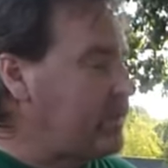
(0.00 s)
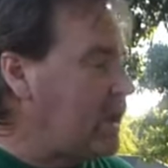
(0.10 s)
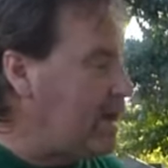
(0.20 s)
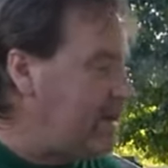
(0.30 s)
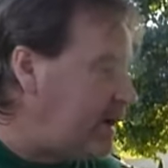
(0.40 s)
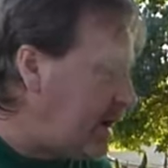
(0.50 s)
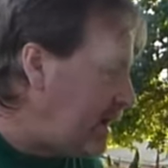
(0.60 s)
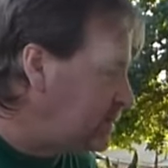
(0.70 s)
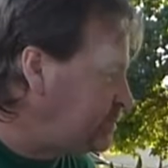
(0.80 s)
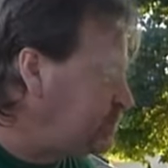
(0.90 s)
And
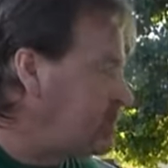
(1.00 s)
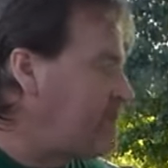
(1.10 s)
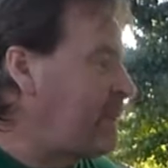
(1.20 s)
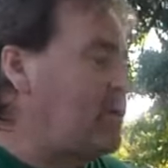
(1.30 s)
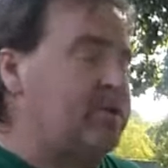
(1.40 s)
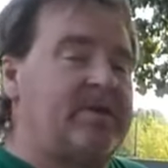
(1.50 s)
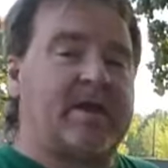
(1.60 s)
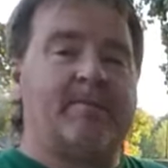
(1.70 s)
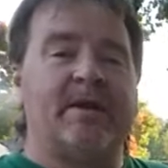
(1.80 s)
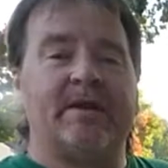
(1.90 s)
we'll take
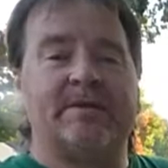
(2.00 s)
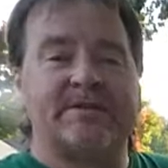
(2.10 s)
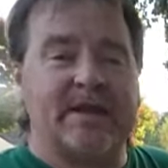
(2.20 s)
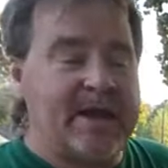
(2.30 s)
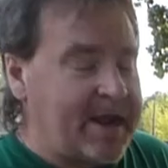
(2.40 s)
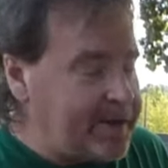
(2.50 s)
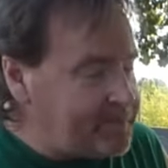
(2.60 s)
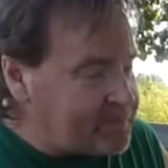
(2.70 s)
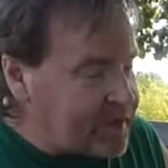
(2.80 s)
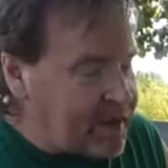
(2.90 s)
a minute to say, hey,
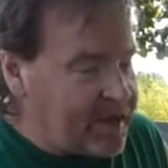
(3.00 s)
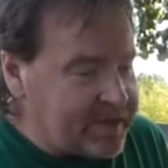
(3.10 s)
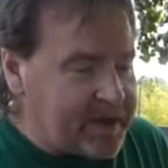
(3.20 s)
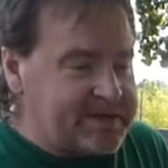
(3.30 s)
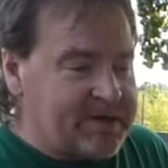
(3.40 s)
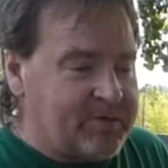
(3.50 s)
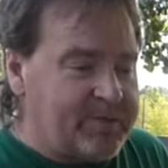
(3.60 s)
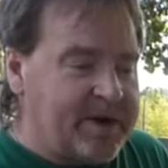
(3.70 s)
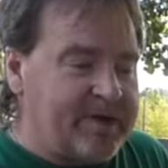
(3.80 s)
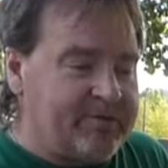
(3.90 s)
thanks
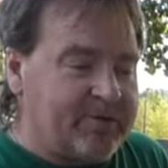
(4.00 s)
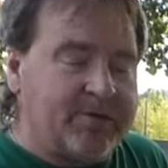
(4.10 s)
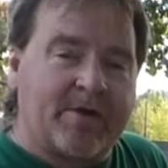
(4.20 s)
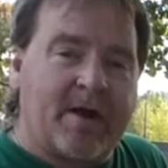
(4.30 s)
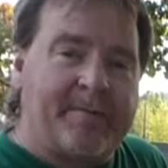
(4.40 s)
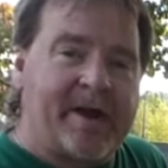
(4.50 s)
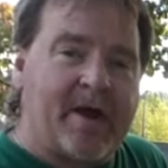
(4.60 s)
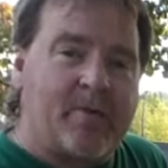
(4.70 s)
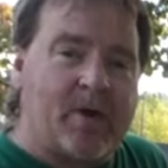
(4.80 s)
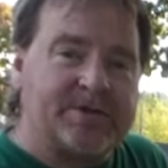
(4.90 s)
everybody for coming
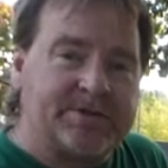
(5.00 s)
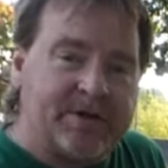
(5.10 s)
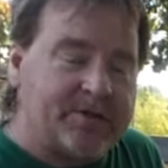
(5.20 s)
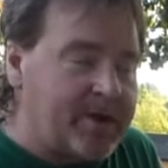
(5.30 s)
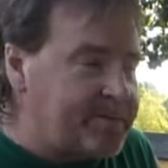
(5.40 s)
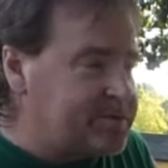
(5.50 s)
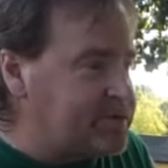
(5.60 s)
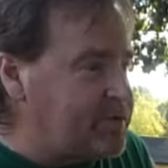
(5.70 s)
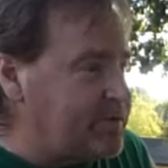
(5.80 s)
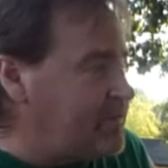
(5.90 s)
out, watching another
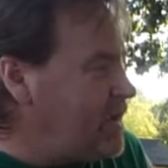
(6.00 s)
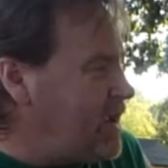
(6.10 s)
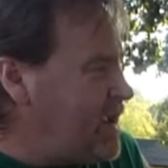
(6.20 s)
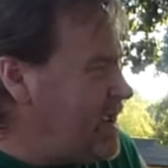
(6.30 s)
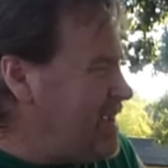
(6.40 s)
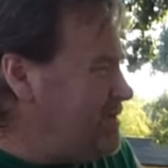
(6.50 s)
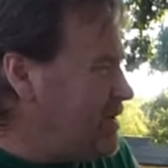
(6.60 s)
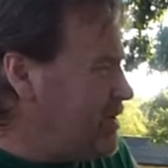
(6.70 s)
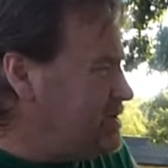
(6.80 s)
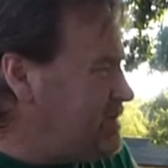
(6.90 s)
episode of
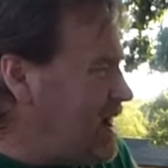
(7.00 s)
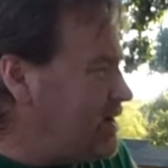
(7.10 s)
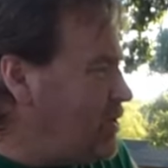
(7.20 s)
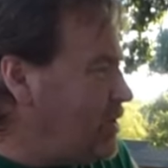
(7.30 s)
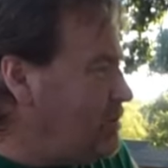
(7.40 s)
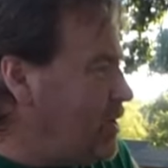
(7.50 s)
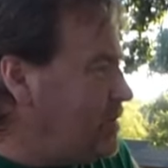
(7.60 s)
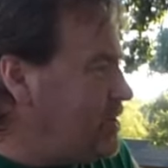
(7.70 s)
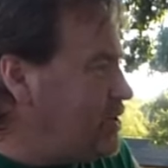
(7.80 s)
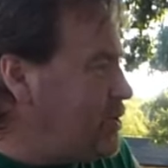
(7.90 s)
Barrys Backyard
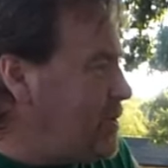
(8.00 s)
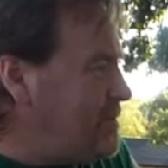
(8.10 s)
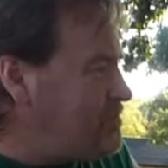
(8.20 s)
BBQ.